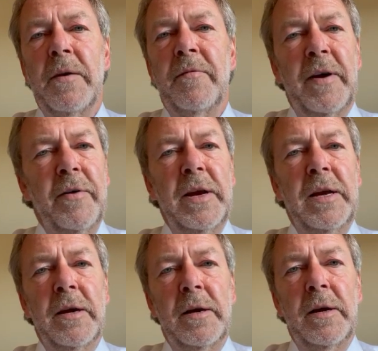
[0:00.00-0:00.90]

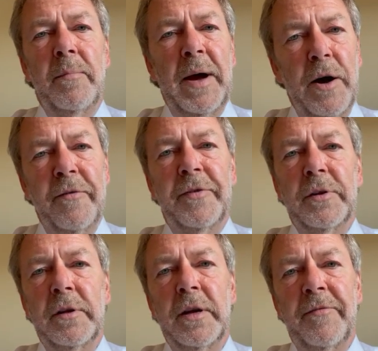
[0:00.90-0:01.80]
Very
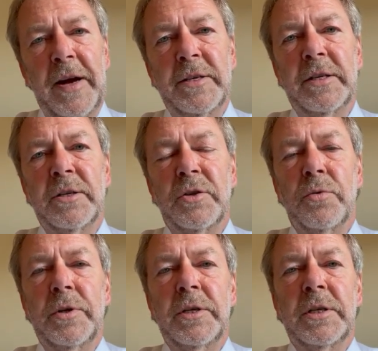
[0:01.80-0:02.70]
powerful, affecting
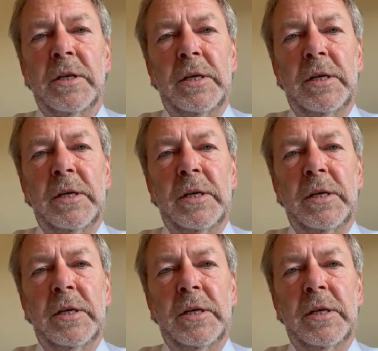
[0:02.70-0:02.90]
stories.